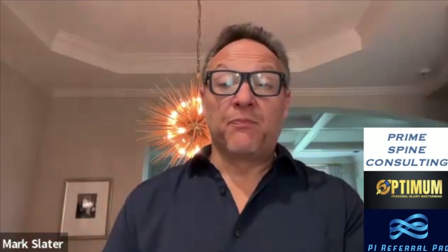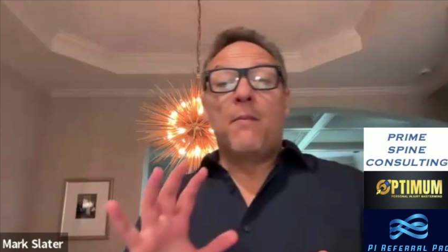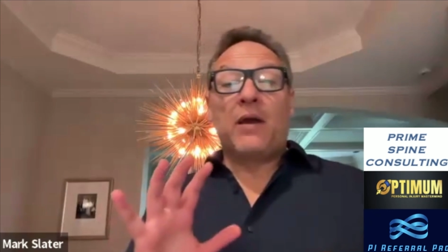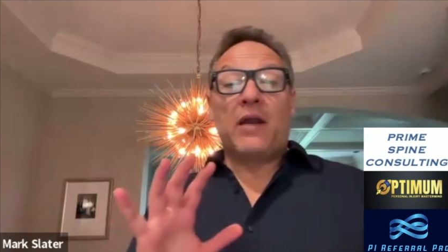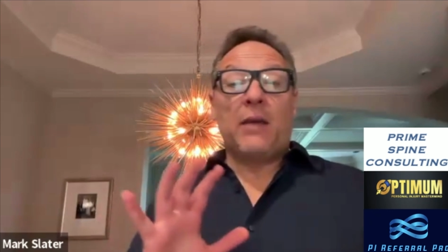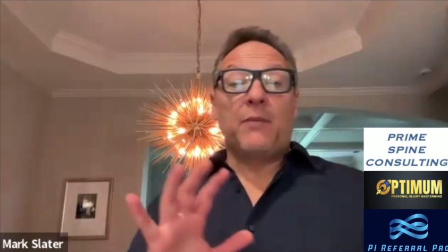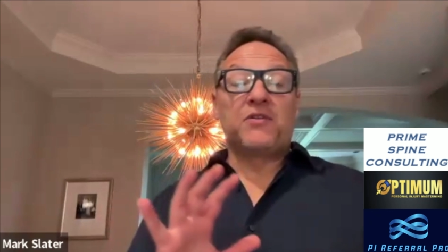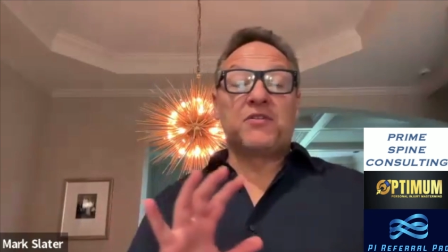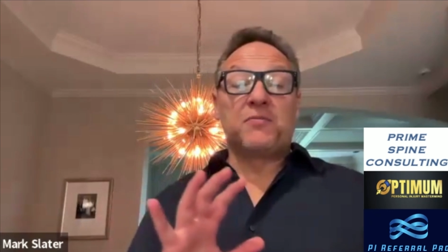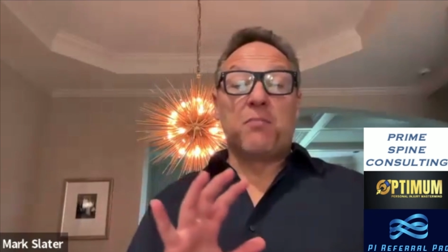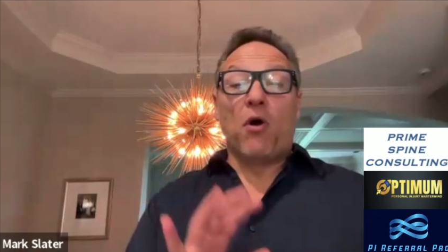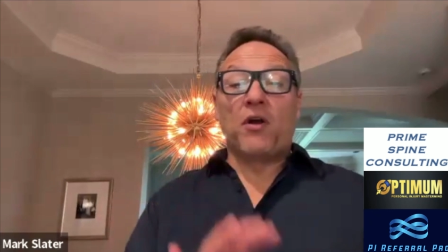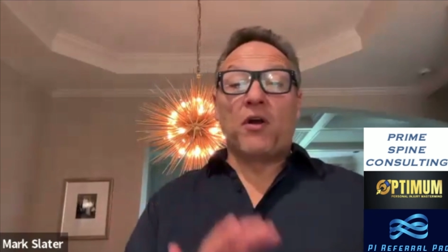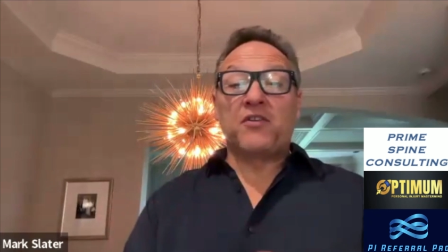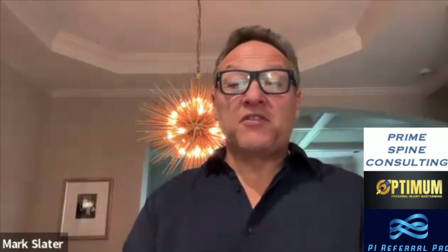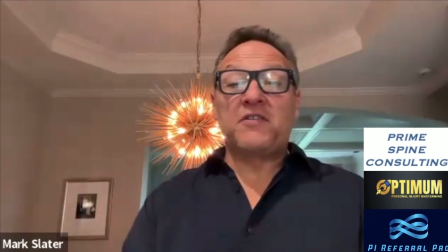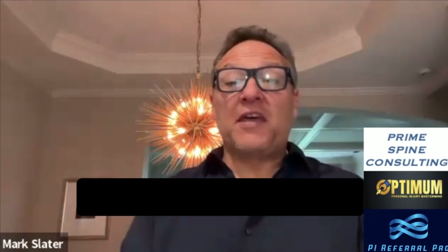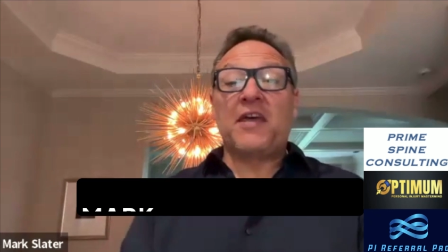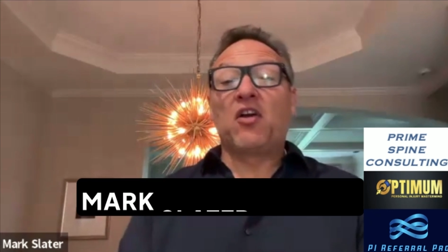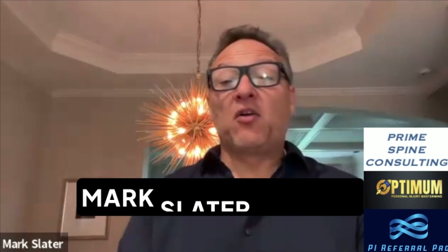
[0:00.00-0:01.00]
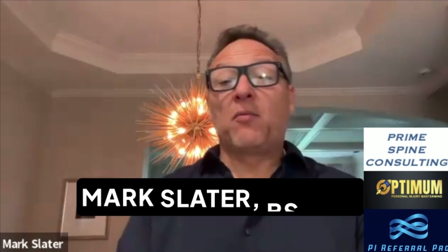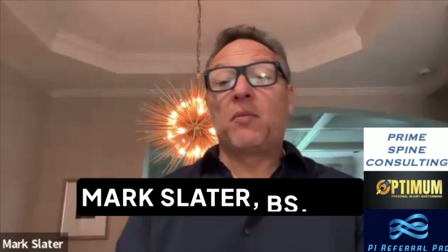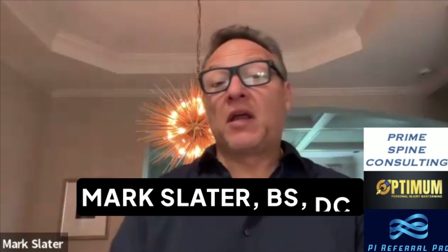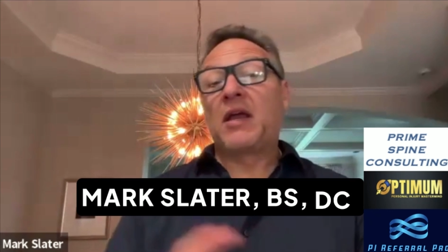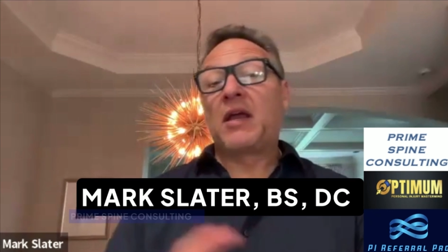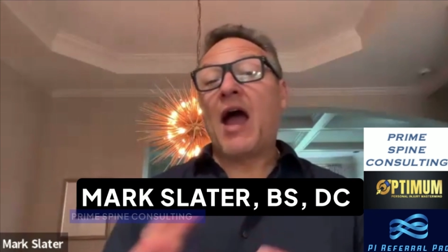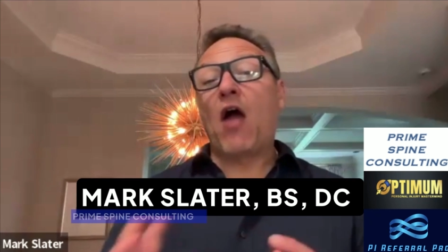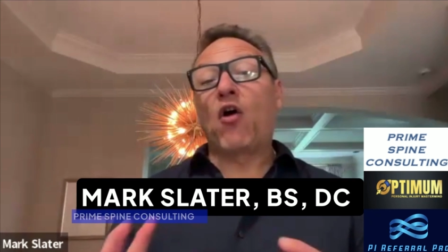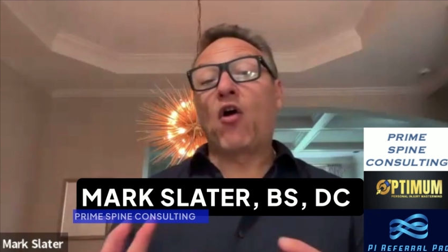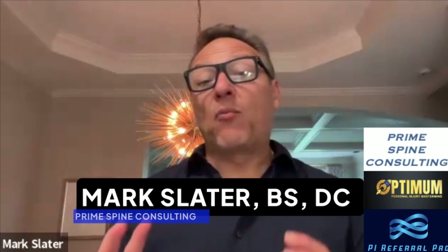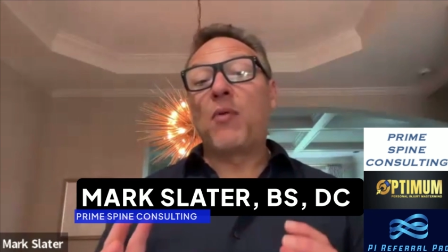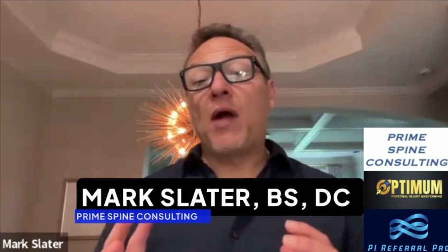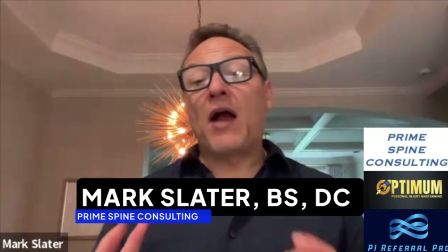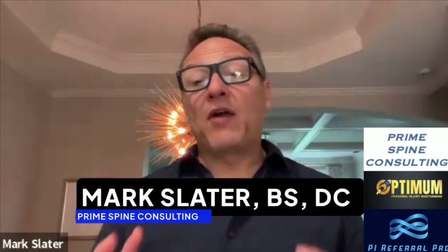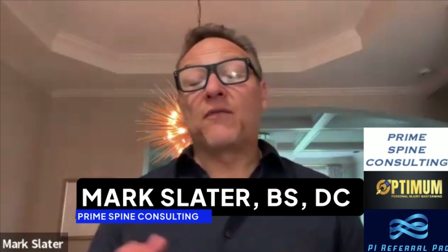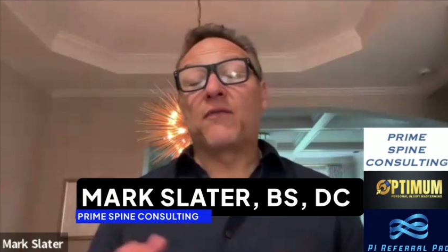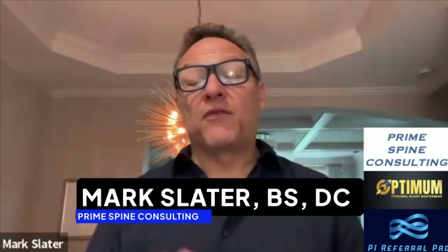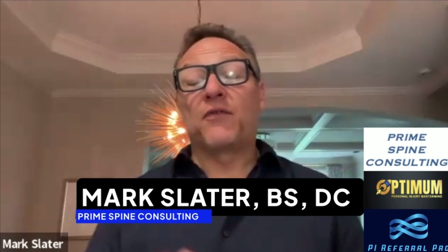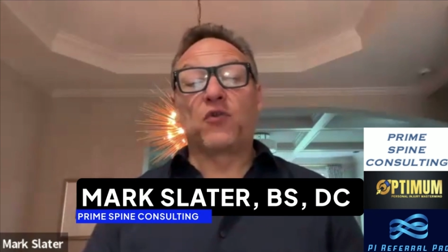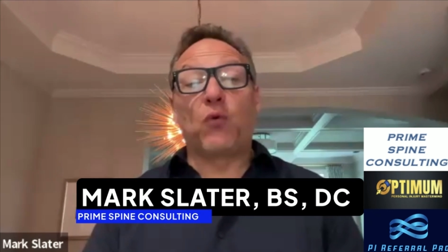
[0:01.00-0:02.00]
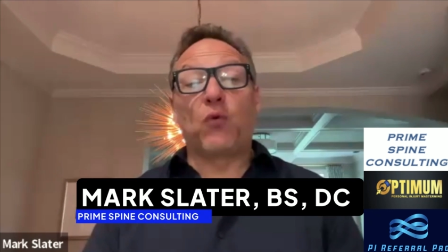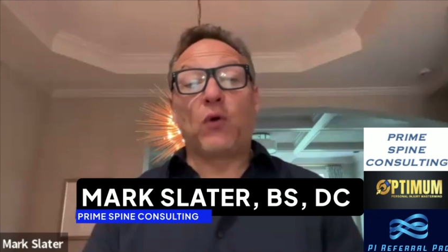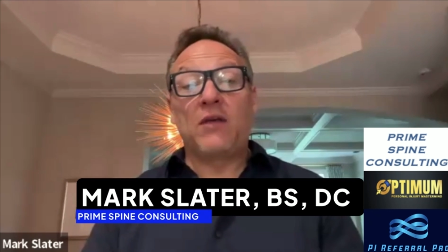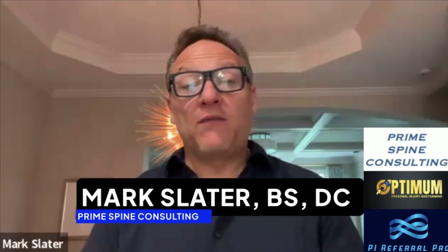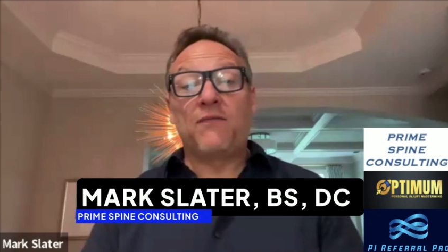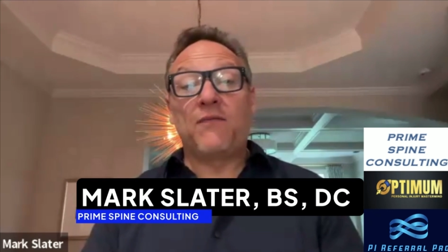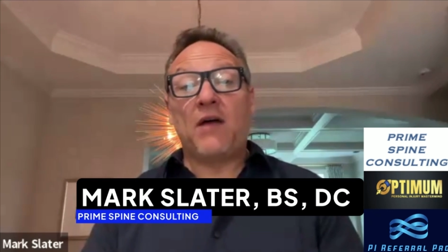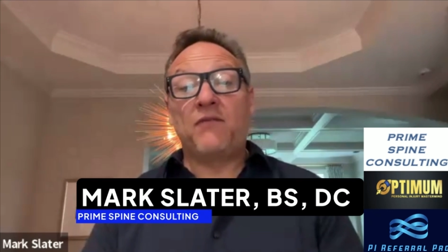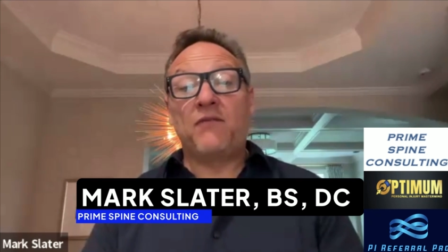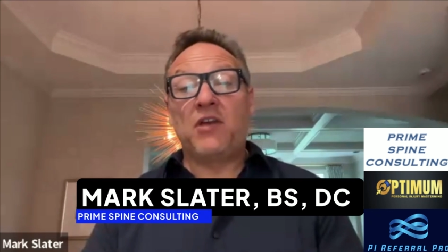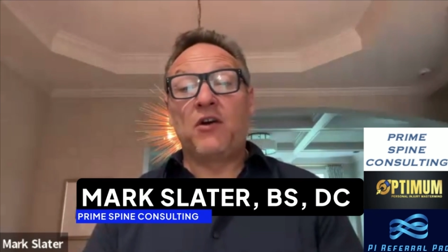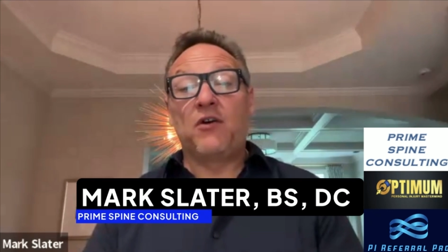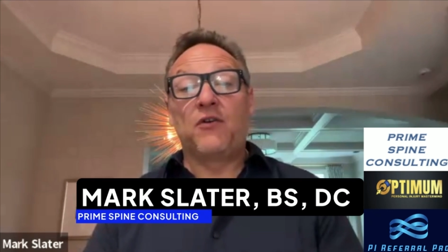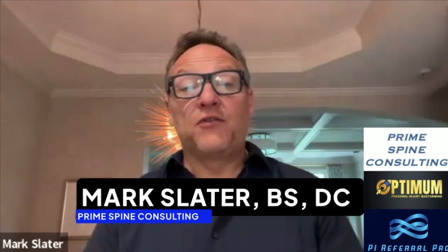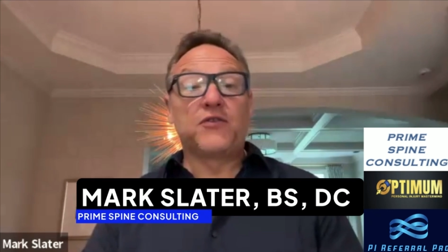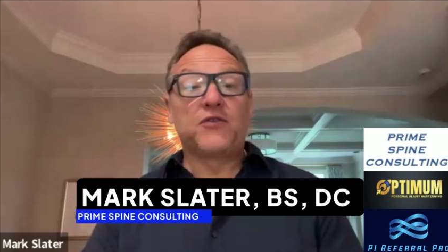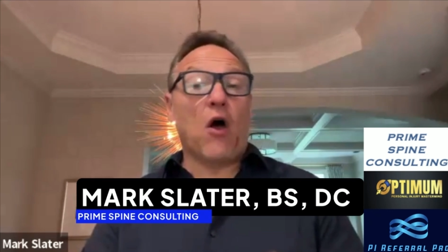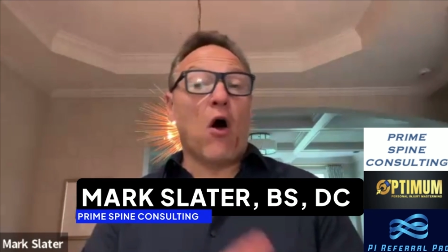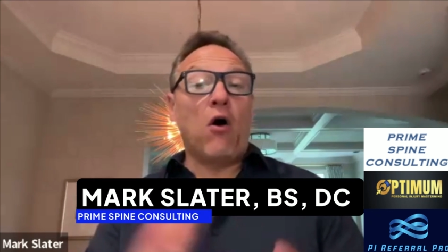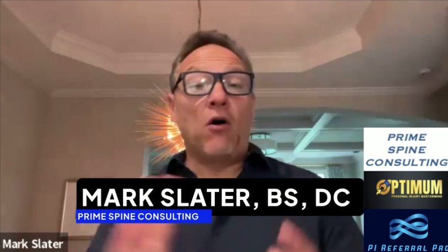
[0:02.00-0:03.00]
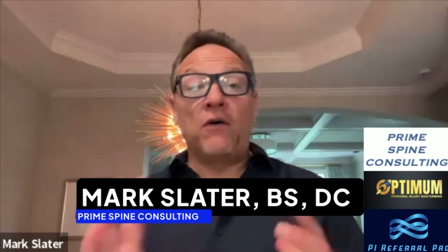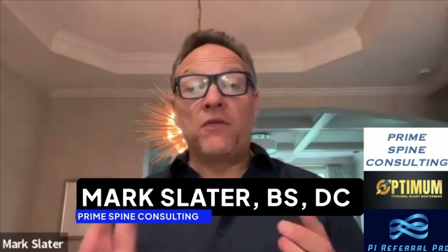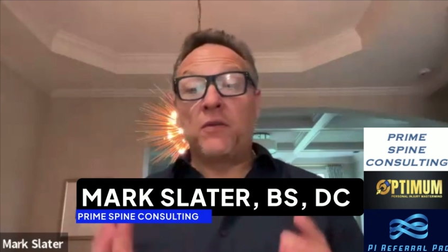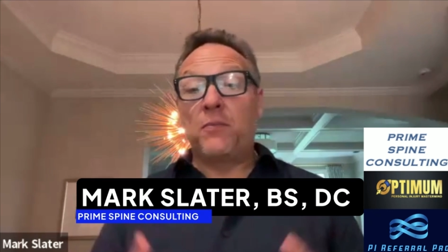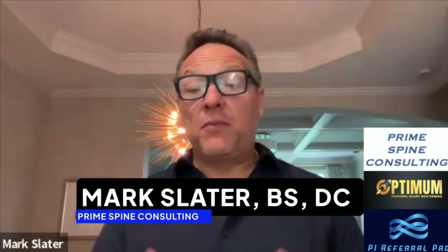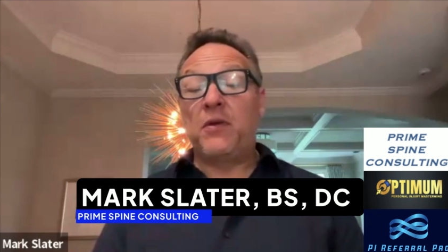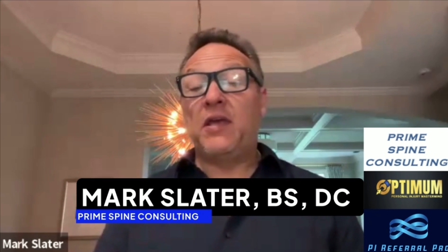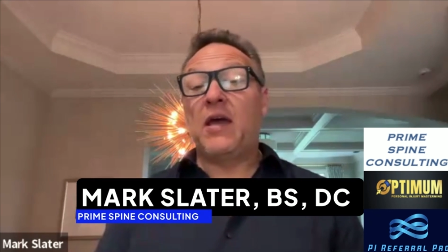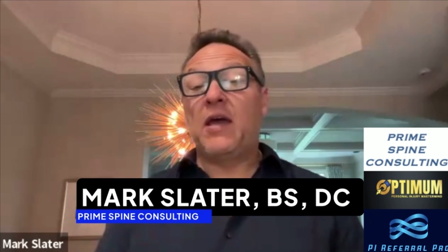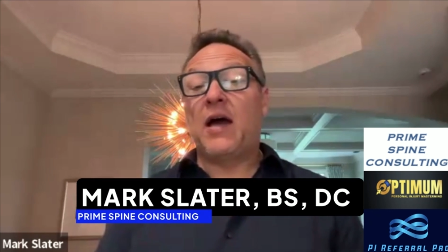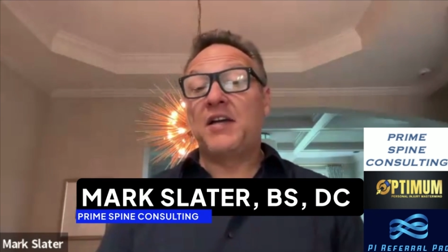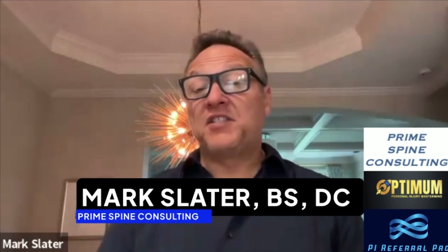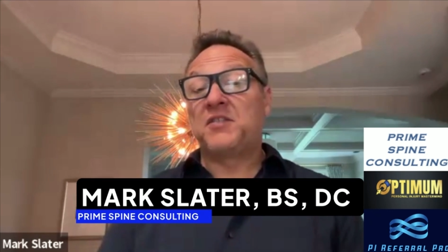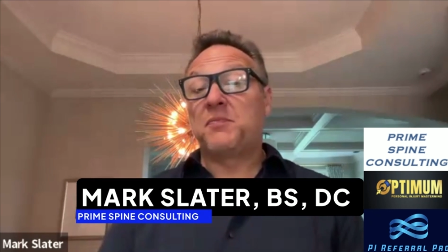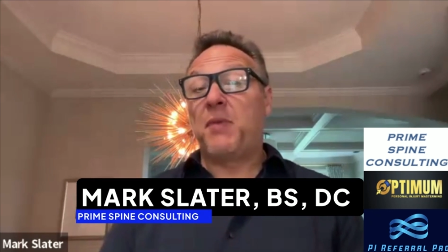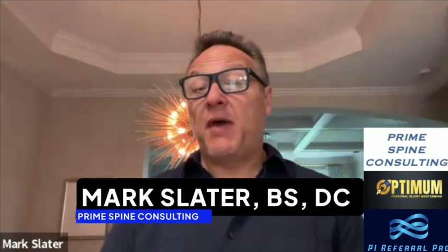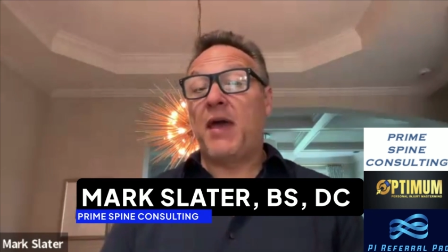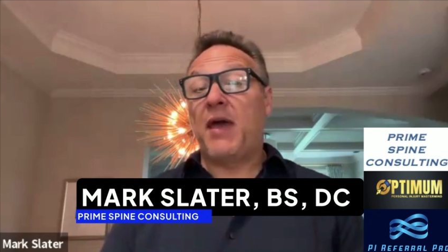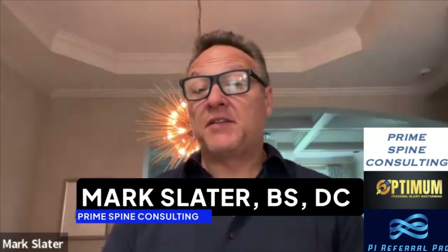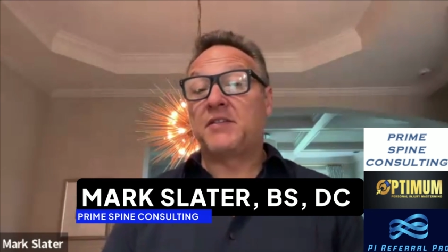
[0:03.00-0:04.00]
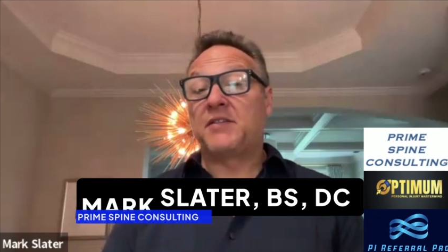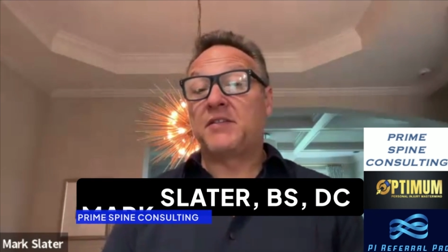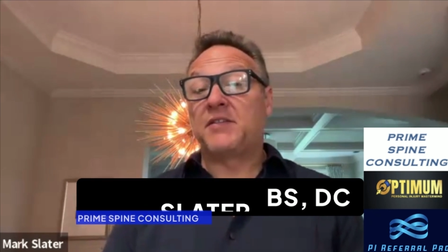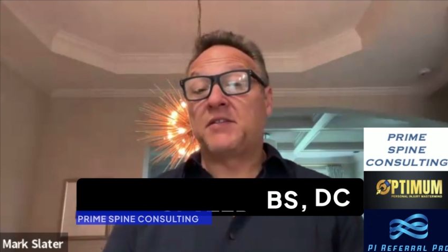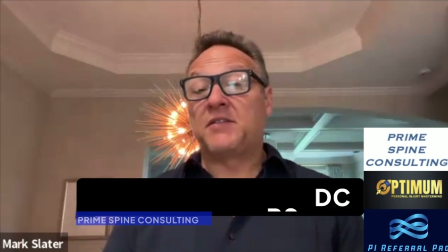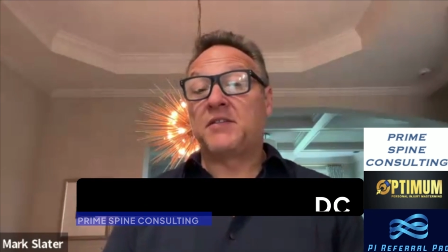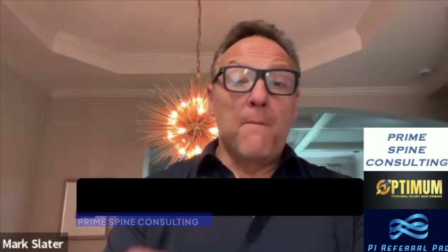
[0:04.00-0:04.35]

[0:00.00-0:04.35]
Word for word: My name is Mark Slater, been a chiropractor for 25 years, all in the PI space.